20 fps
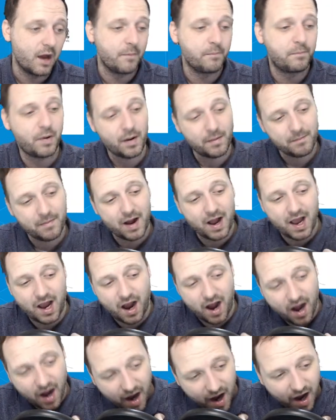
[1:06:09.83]
but my
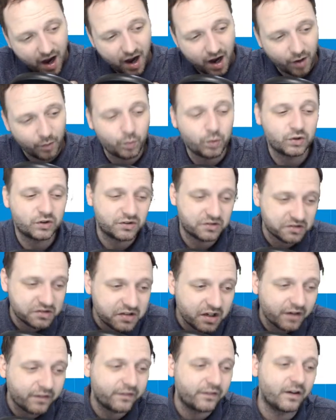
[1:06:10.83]
heart would
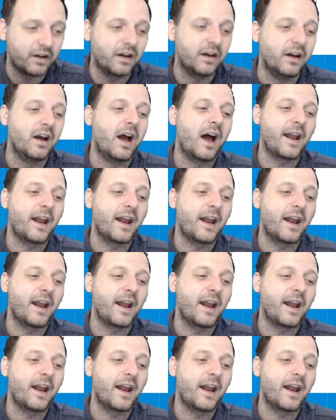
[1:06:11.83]
suffer,